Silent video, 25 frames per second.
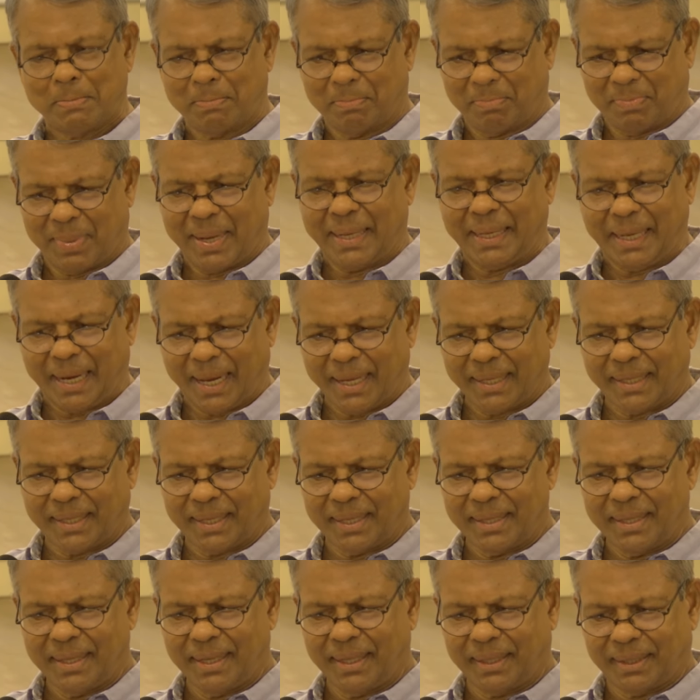My
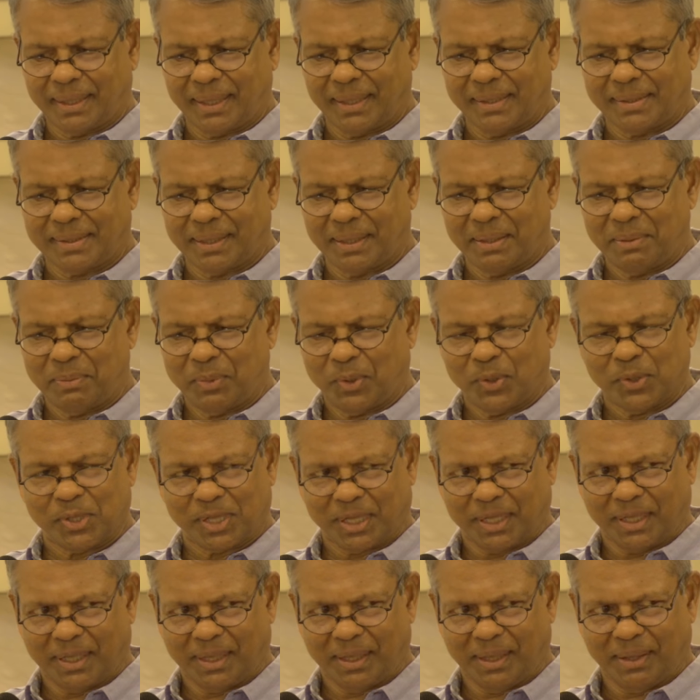liking it is the
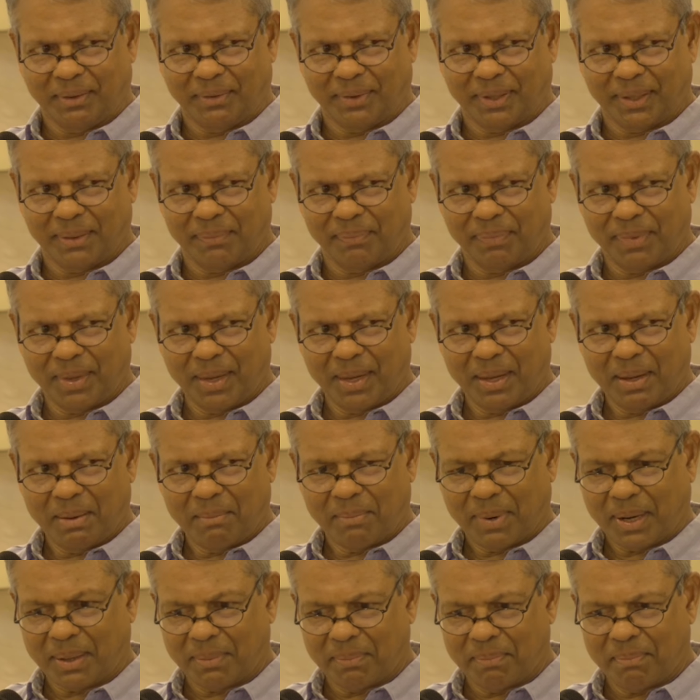emotional level,
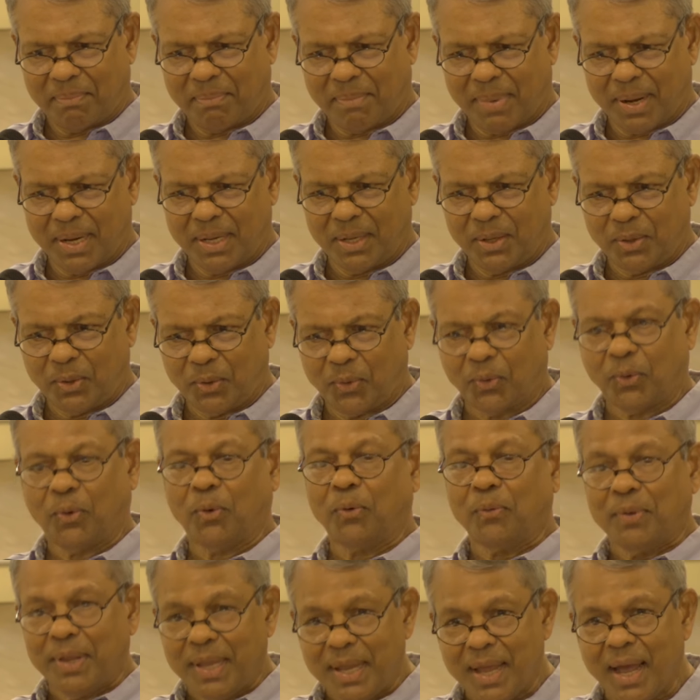but my
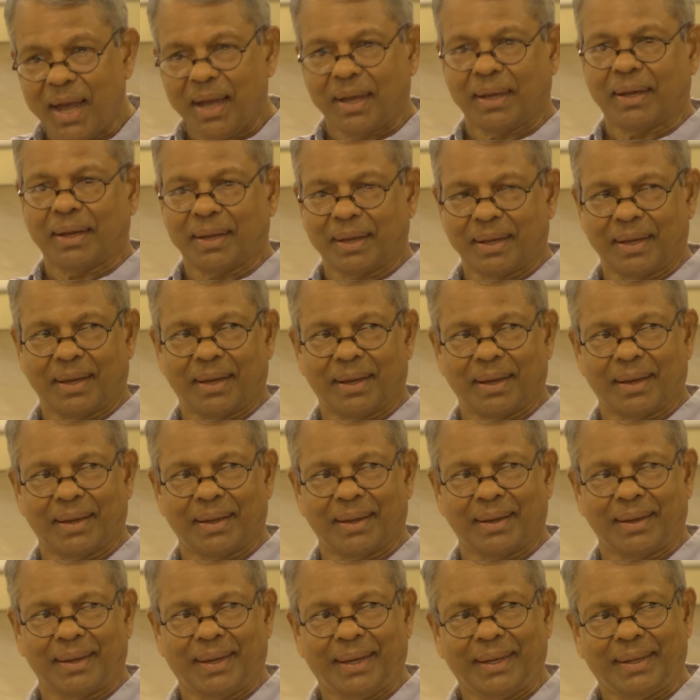knowing
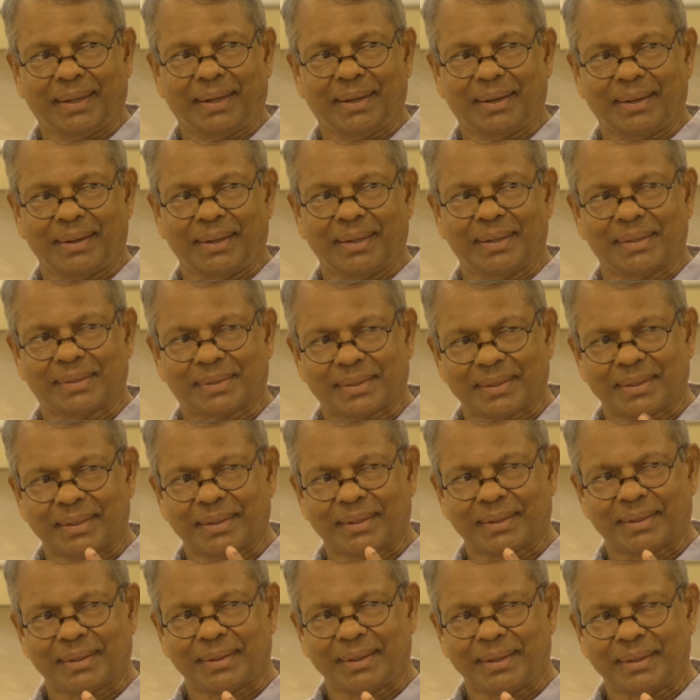it is
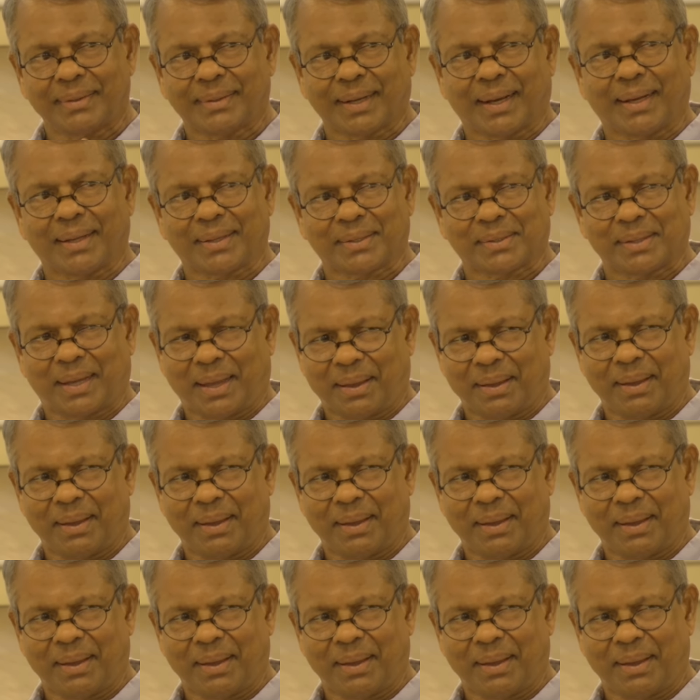a epistemic